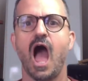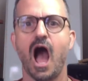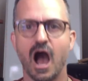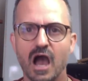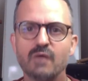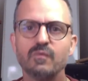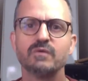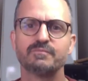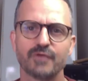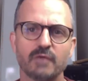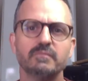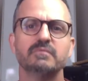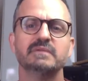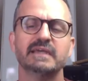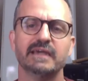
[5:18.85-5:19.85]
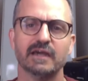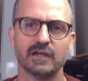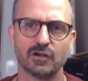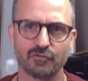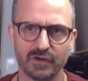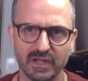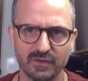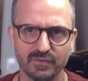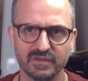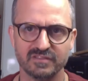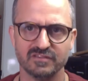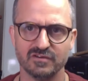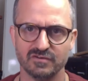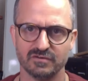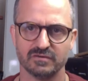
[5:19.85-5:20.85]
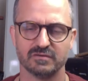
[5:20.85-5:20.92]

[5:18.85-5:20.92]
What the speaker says: I would probably agree with you.